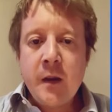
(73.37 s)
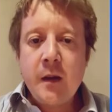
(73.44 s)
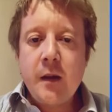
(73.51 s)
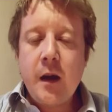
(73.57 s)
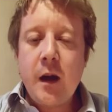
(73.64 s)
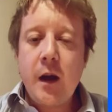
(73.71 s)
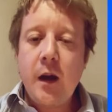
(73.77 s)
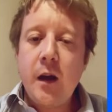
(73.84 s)

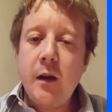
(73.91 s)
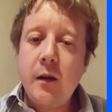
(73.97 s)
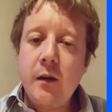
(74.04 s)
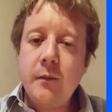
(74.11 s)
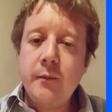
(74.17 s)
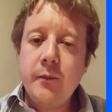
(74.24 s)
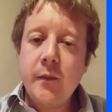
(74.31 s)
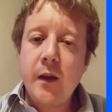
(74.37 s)

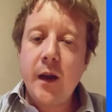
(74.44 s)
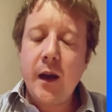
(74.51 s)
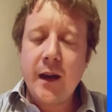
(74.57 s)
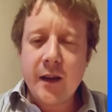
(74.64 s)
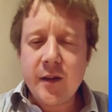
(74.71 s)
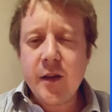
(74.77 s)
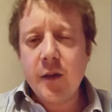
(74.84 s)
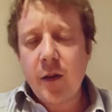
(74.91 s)
I
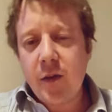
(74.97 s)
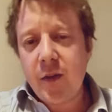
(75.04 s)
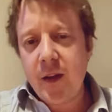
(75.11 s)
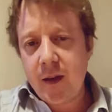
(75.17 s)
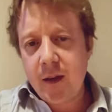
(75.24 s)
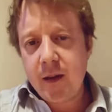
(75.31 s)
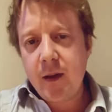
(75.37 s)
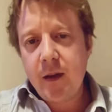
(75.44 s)
guess the other
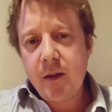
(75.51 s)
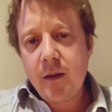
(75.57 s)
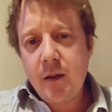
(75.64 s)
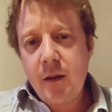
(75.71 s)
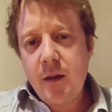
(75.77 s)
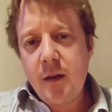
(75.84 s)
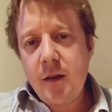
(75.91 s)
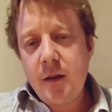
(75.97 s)
thing
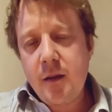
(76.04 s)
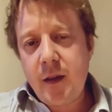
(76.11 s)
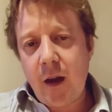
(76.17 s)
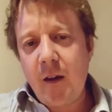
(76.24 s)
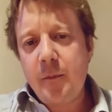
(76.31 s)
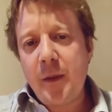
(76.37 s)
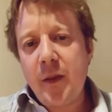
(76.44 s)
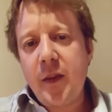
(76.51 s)
that
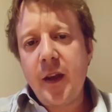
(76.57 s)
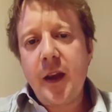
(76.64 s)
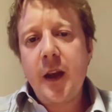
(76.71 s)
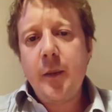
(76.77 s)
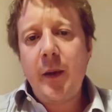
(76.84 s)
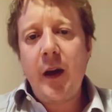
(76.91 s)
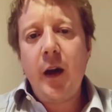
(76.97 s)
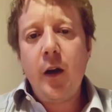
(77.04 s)
I've been thinking
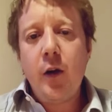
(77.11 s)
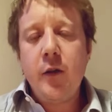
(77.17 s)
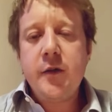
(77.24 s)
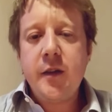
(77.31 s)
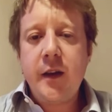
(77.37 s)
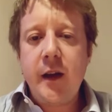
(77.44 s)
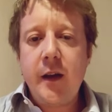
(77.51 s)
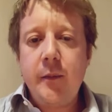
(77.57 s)
about a lot
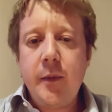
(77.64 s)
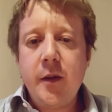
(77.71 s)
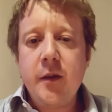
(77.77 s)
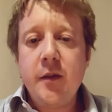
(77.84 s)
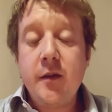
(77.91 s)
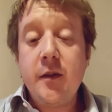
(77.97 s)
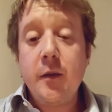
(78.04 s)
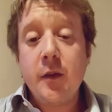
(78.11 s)
today,
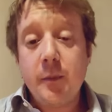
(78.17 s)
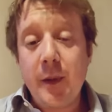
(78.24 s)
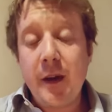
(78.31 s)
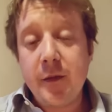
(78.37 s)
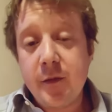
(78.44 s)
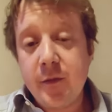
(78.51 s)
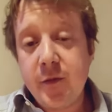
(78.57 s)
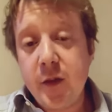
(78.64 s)
because there has been a
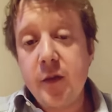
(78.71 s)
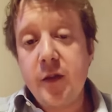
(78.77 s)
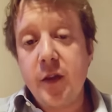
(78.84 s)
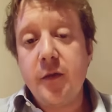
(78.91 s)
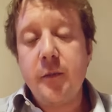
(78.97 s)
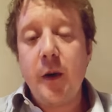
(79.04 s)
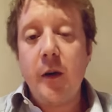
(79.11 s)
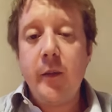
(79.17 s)
few
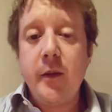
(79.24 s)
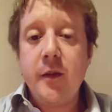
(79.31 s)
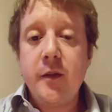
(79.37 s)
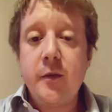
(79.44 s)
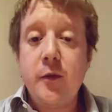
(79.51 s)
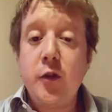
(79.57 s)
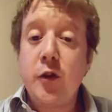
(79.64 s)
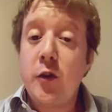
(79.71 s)
tough moments.
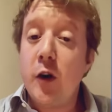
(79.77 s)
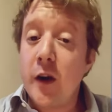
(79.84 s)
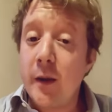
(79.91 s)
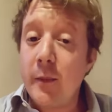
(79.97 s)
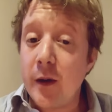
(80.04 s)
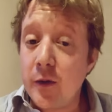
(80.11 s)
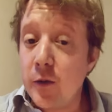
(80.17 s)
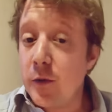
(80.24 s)
Cooking
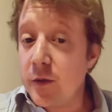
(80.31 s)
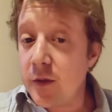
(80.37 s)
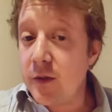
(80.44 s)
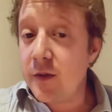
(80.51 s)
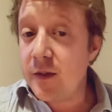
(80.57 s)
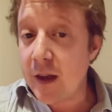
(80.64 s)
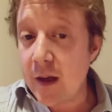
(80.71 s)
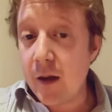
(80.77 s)
my daughter's
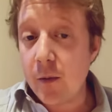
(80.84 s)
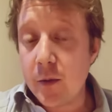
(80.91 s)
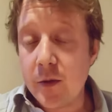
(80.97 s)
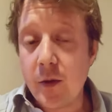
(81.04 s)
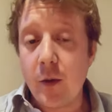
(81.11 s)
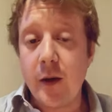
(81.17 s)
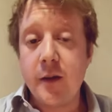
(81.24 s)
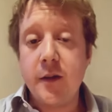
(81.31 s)
dinner was
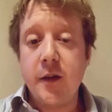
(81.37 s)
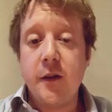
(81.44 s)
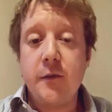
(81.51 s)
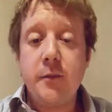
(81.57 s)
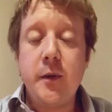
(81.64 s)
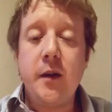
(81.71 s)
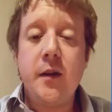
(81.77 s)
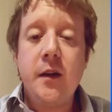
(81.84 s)
quite tough.
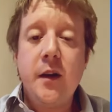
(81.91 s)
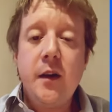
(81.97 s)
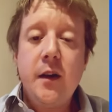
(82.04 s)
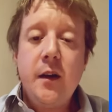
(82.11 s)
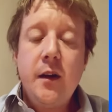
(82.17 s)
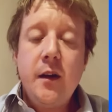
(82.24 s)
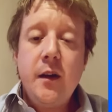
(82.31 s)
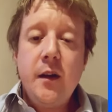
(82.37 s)
But
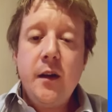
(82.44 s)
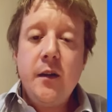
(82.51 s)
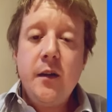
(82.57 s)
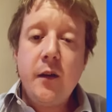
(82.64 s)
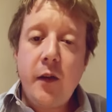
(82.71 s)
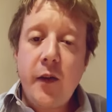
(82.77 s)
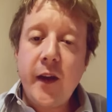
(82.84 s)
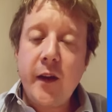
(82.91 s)
the
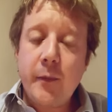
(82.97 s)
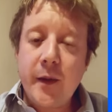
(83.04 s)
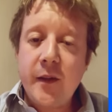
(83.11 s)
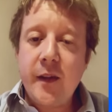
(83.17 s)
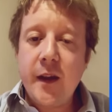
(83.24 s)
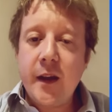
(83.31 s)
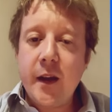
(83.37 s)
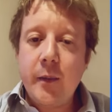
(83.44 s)
other thing I've been
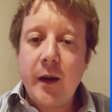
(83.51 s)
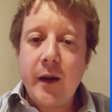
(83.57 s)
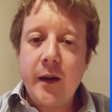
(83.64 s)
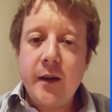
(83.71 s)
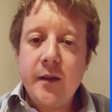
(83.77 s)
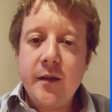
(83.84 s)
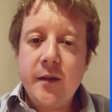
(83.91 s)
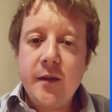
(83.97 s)
thinking about
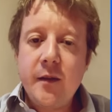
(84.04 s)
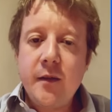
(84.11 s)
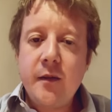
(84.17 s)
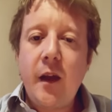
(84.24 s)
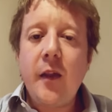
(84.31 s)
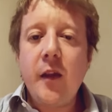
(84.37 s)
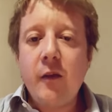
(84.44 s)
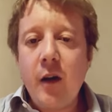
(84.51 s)
is
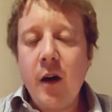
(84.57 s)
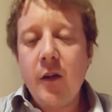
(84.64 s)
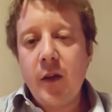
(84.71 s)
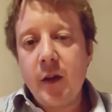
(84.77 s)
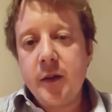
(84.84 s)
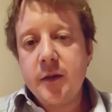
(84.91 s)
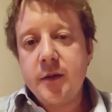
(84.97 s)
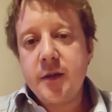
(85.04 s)
that there are
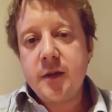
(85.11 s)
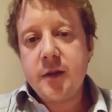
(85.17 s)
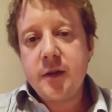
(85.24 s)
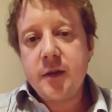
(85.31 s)
those,